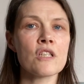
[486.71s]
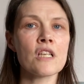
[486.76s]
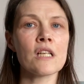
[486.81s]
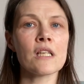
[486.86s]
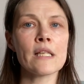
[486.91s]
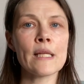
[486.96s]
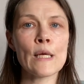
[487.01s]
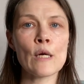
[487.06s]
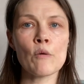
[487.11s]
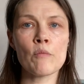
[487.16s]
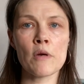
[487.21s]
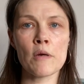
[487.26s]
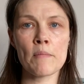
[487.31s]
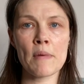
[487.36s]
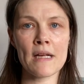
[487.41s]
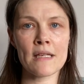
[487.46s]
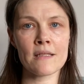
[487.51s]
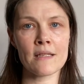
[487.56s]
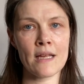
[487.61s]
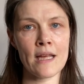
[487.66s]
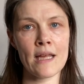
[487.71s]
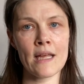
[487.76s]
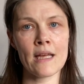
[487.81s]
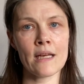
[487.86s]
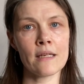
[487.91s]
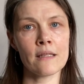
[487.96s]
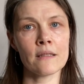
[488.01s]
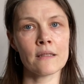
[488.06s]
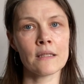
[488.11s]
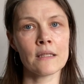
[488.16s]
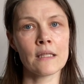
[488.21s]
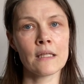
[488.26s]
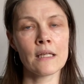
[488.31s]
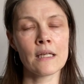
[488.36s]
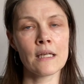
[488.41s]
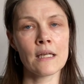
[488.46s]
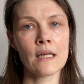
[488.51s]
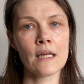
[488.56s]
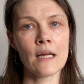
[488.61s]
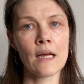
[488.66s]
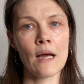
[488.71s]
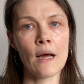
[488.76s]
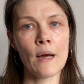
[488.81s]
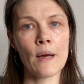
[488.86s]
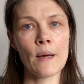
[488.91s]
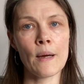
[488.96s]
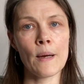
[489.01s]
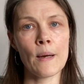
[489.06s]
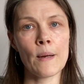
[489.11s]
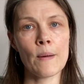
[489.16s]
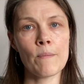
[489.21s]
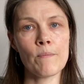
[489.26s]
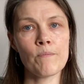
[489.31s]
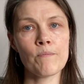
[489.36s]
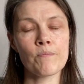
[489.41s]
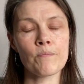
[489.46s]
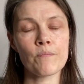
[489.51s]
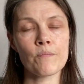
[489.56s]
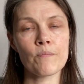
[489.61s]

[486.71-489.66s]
a little bit better here, and